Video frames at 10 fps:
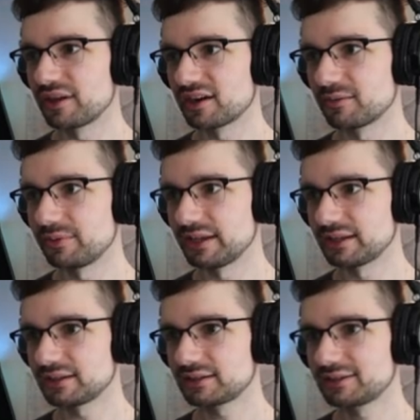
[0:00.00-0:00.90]
there,
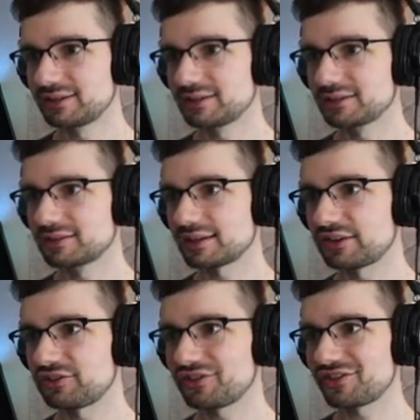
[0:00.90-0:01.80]
but
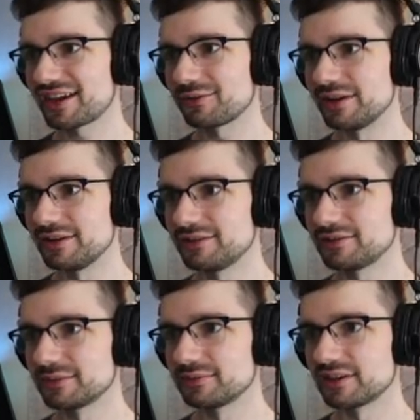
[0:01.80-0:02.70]
that's just how it is
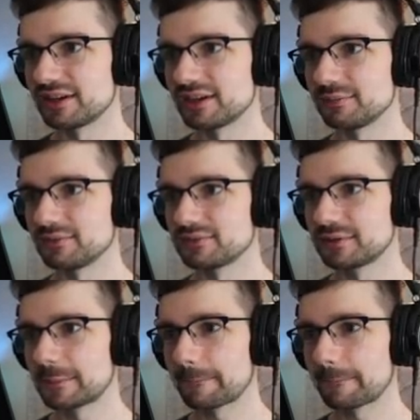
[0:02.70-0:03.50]
sometimes.